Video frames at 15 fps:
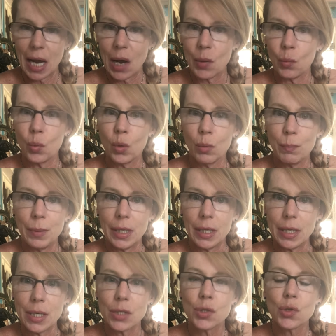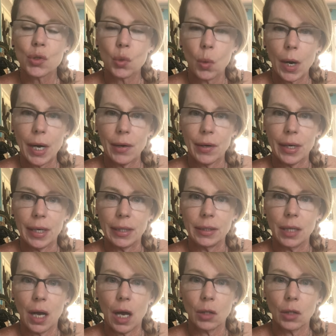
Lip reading: will be squaring